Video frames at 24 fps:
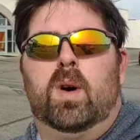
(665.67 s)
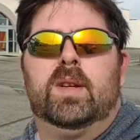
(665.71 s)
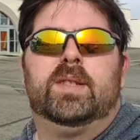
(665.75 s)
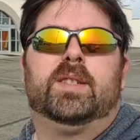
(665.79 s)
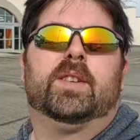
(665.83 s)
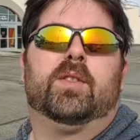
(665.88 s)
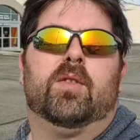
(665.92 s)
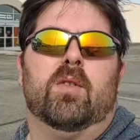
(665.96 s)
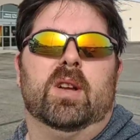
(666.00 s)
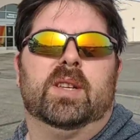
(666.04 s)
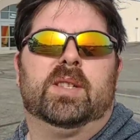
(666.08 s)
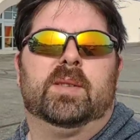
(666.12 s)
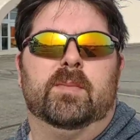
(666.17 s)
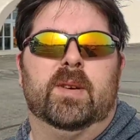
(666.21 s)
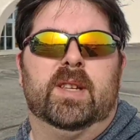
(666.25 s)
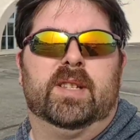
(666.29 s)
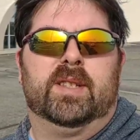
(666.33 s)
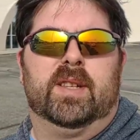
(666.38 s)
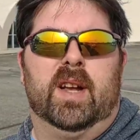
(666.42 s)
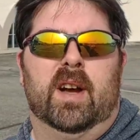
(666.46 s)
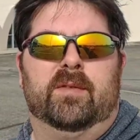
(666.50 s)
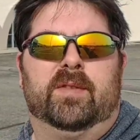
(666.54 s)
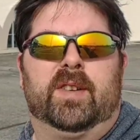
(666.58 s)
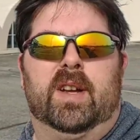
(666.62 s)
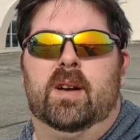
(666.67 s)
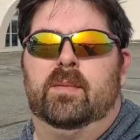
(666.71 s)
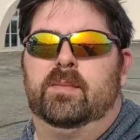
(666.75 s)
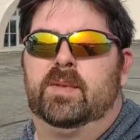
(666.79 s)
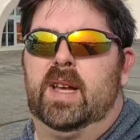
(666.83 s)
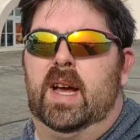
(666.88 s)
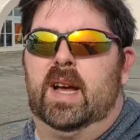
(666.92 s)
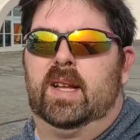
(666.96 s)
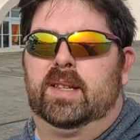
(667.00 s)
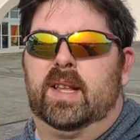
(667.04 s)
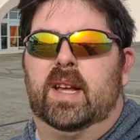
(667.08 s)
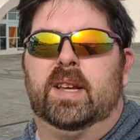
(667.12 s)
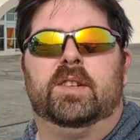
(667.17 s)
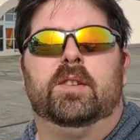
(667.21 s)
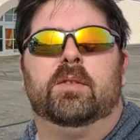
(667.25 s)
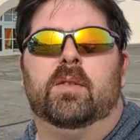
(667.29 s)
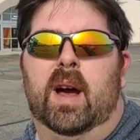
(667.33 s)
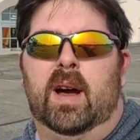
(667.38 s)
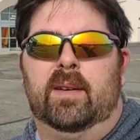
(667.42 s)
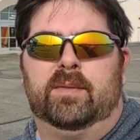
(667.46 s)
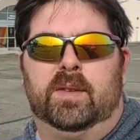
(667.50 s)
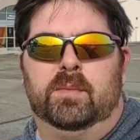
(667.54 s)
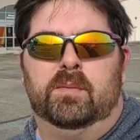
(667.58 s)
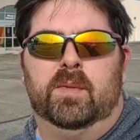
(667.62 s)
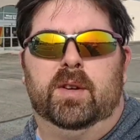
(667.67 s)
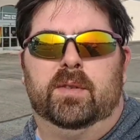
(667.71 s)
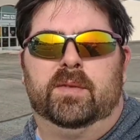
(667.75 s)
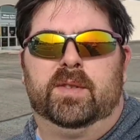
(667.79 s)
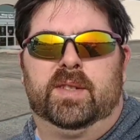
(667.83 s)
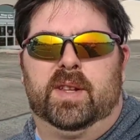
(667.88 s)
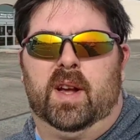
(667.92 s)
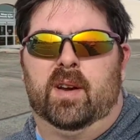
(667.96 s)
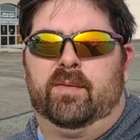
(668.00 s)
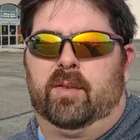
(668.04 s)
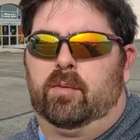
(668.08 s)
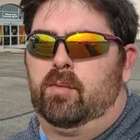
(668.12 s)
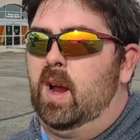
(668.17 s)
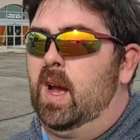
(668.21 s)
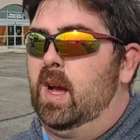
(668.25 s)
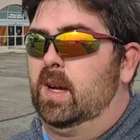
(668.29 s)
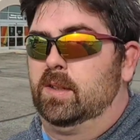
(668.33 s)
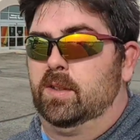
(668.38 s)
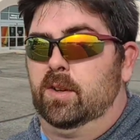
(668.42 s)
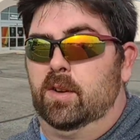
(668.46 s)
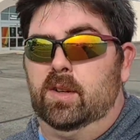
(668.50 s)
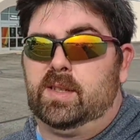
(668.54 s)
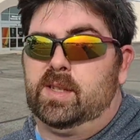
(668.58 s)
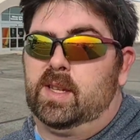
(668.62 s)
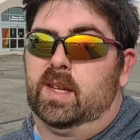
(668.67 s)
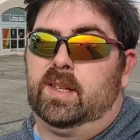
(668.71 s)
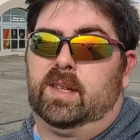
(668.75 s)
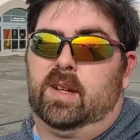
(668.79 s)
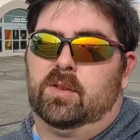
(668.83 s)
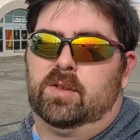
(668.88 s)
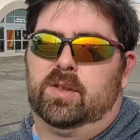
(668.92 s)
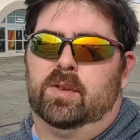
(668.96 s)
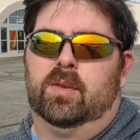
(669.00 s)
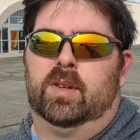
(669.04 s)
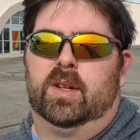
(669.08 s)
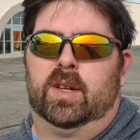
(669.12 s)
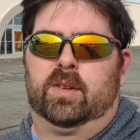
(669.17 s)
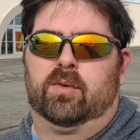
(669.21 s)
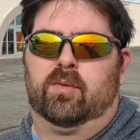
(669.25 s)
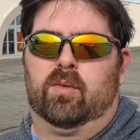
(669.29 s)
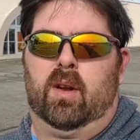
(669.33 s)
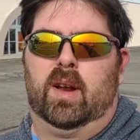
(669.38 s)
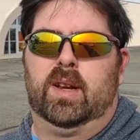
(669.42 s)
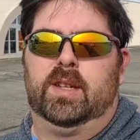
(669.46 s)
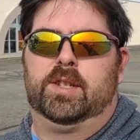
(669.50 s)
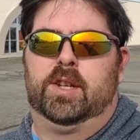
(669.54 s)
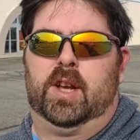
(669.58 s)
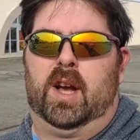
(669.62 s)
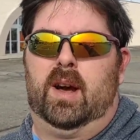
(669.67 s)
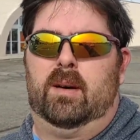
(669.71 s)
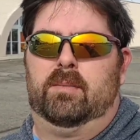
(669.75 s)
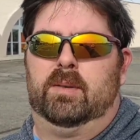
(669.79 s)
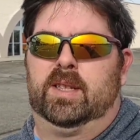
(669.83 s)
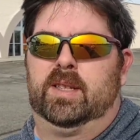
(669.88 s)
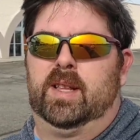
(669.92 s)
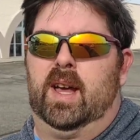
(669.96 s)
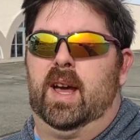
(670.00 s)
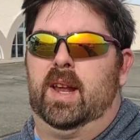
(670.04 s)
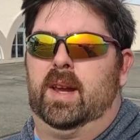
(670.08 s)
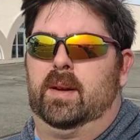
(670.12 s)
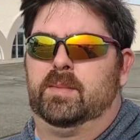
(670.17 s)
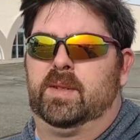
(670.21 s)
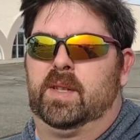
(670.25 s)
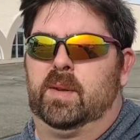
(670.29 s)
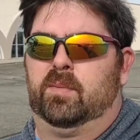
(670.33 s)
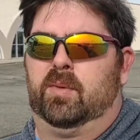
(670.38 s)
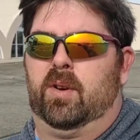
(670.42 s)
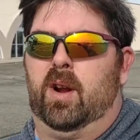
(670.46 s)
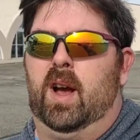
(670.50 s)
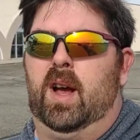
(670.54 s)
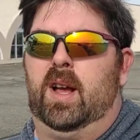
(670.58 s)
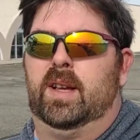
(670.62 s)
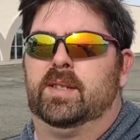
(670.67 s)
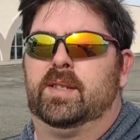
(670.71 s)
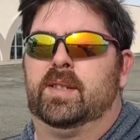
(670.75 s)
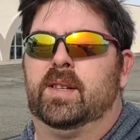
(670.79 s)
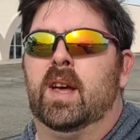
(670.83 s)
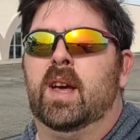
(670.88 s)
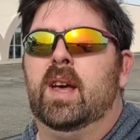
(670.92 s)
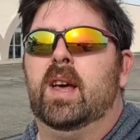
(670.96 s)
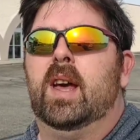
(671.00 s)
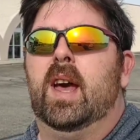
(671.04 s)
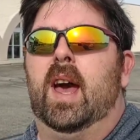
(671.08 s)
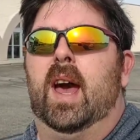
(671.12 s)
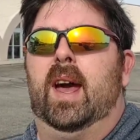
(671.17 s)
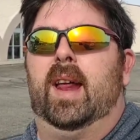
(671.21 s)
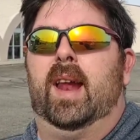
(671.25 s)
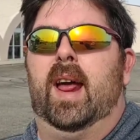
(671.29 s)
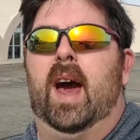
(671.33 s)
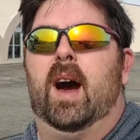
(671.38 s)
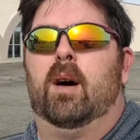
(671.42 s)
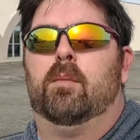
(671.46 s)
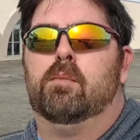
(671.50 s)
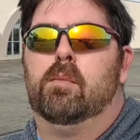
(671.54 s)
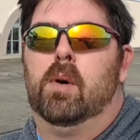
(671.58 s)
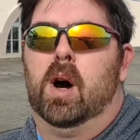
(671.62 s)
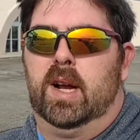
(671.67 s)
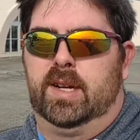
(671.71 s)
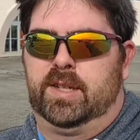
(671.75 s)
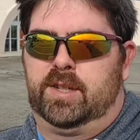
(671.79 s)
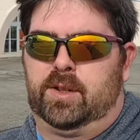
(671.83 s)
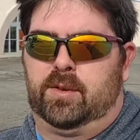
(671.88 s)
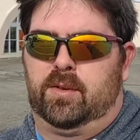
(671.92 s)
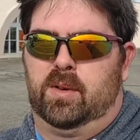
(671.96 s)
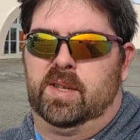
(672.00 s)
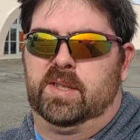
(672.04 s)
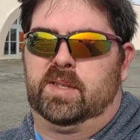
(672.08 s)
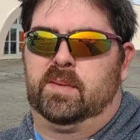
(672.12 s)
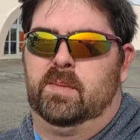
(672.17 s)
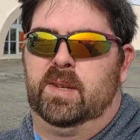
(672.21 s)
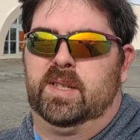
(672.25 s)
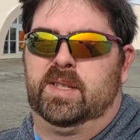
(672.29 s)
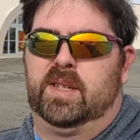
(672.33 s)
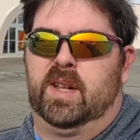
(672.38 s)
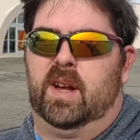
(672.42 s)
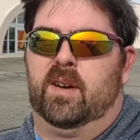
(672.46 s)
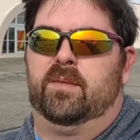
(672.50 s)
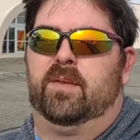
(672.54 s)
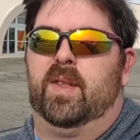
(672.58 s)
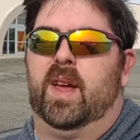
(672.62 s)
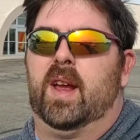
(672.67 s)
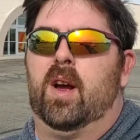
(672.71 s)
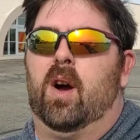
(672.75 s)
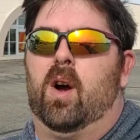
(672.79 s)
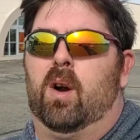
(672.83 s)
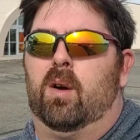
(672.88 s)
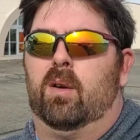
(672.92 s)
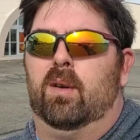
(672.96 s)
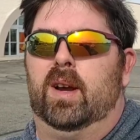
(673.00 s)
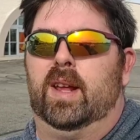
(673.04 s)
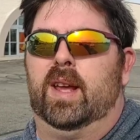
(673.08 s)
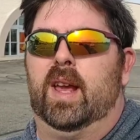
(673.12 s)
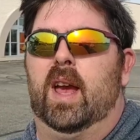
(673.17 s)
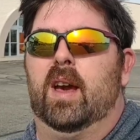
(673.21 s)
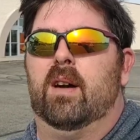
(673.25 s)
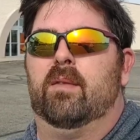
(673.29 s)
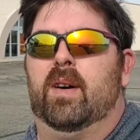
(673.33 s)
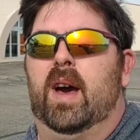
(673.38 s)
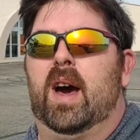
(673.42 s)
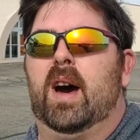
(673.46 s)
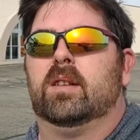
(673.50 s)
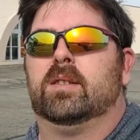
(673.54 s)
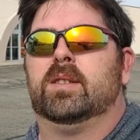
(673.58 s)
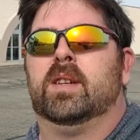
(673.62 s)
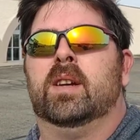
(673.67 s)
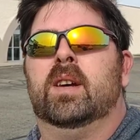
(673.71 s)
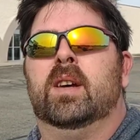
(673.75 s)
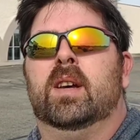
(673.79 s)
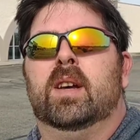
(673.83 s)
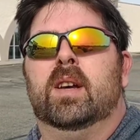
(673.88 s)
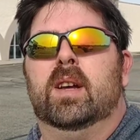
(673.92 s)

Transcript: Once Christmas stuff comes out, they do have to move stuff around. Looks like they're doing a great job at that. I'm surprised at how much Christmas stuff they already have out.